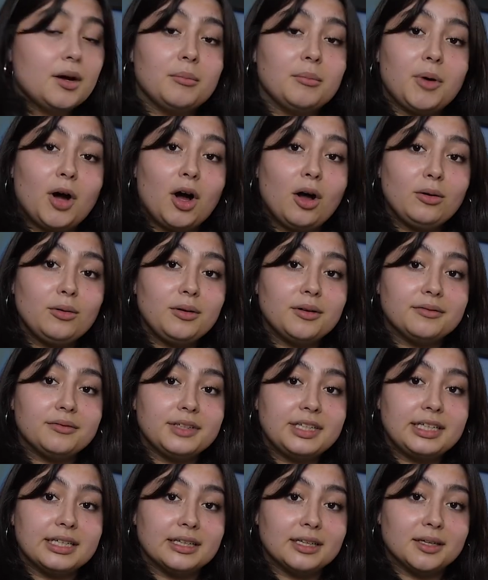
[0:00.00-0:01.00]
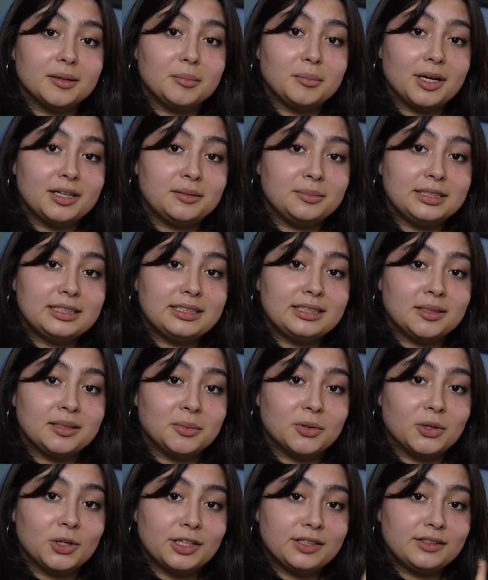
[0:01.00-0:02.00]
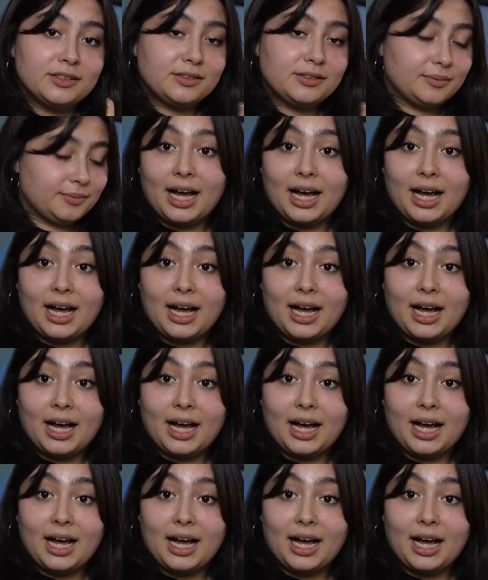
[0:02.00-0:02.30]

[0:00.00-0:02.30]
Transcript: Paul Revere by the Beastie Boys,